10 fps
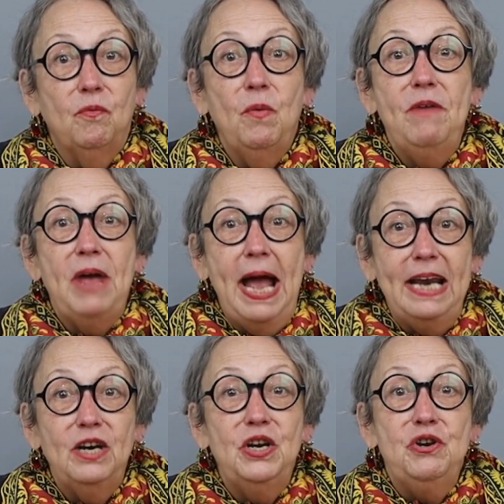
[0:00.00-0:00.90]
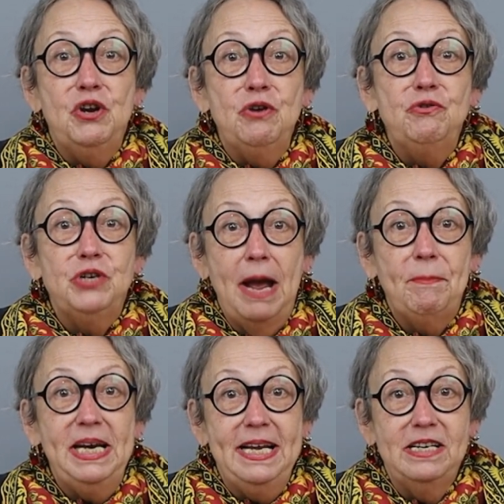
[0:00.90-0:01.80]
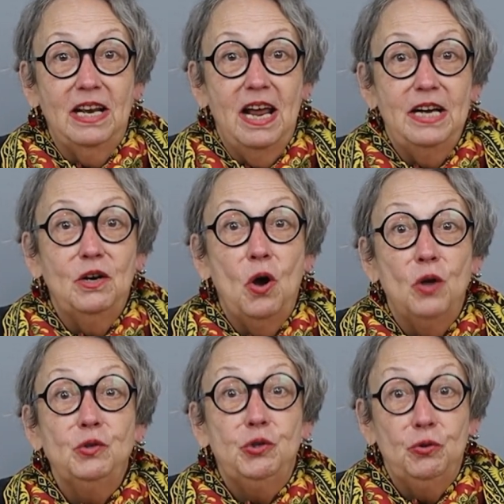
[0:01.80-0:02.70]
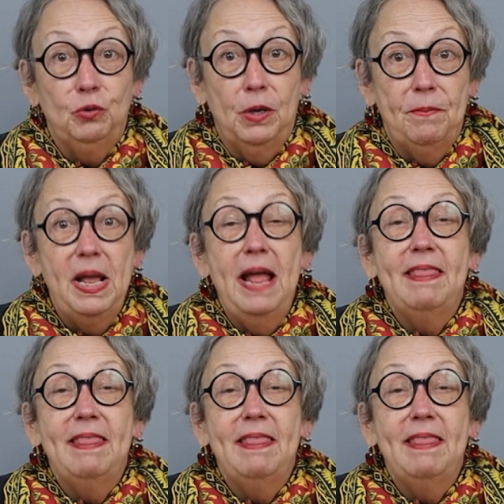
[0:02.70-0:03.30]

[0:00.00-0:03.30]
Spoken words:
we've added a new Japanese line called Tulip